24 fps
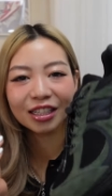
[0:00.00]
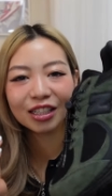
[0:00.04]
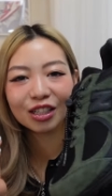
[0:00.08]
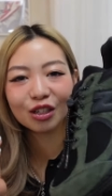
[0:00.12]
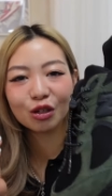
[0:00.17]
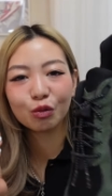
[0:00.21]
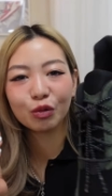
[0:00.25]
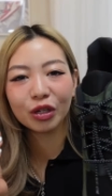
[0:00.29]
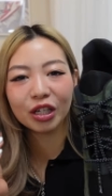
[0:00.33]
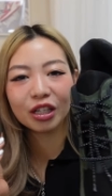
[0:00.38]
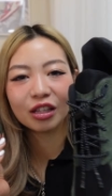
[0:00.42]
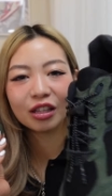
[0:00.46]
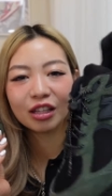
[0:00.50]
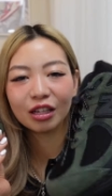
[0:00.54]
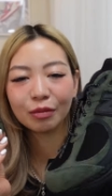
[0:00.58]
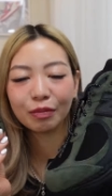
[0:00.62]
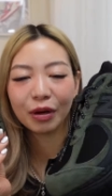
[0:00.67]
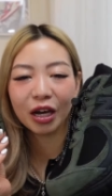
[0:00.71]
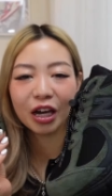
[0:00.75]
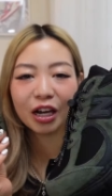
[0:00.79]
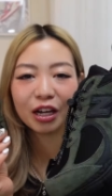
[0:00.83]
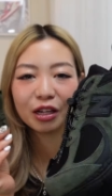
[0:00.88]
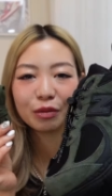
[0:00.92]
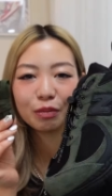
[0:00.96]
So with the
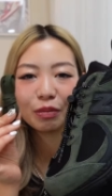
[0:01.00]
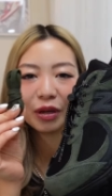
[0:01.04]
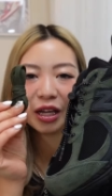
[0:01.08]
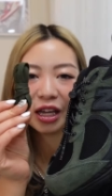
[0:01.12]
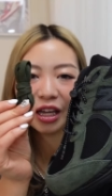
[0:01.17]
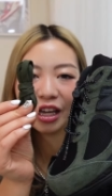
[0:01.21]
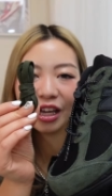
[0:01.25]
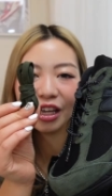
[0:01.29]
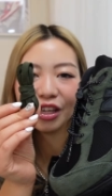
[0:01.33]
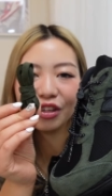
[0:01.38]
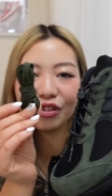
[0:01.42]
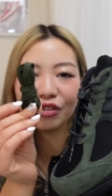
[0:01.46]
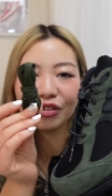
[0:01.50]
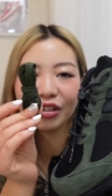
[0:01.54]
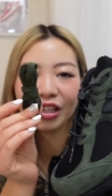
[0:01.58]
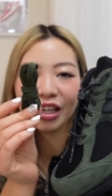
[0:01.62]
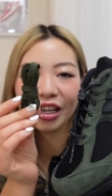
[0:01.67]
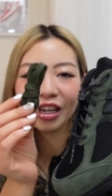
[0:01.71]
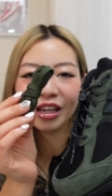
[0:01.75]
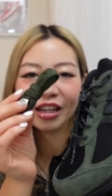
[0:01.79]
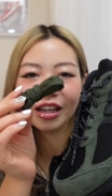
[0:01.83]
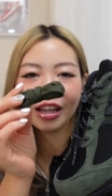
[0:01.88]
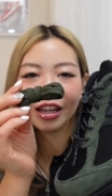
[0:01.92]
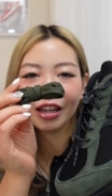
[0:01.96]
pine pair, you
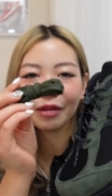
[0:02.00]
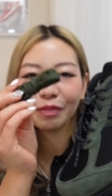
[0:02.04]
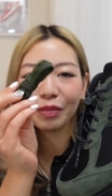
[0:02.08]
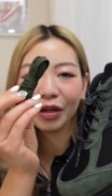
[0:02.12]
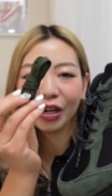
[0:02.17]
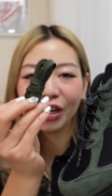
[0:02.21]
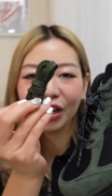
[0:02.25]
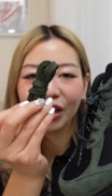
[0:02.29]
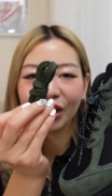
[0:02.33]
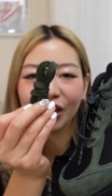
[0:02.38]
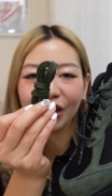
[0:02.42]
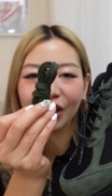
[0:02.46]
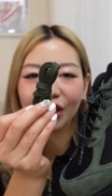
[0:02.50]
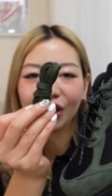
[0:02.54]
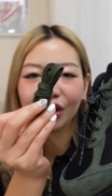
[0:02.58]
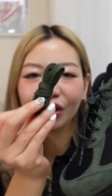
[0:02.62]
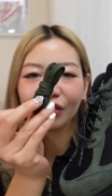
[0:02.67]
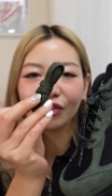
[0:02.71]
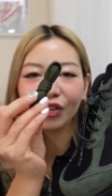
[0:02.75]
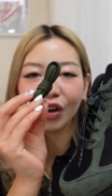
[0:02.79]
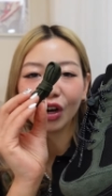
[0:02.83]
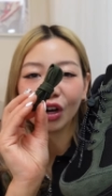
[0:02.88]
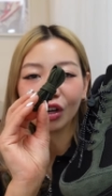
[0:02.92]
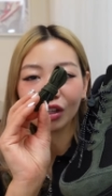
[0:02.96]
get a pair
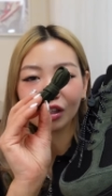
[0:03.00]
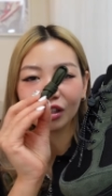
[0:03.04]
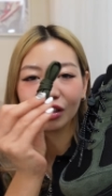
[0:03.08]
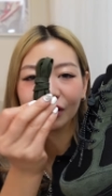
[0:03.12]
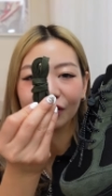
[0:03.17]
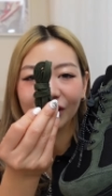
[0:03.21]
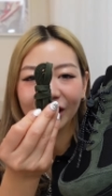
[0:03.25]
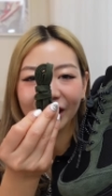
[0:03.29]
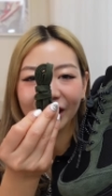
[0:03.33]
of olive